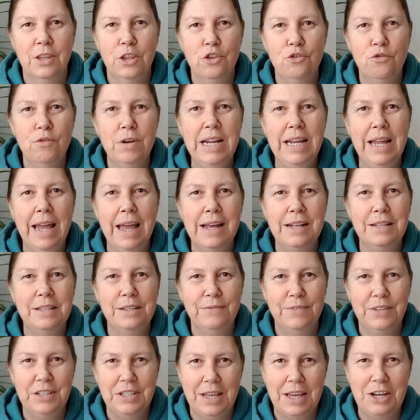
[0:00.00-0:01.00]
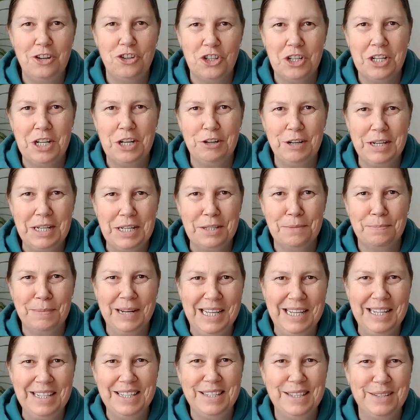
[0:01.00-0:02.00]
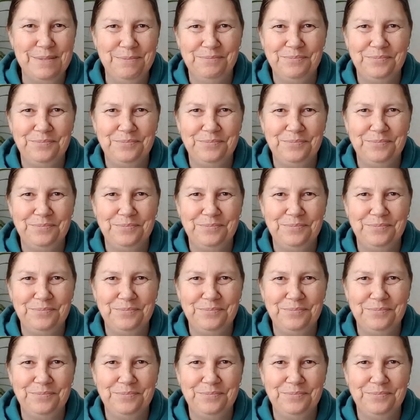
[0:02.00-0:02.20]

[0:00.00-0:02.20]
3 cards for Sagittarius, please.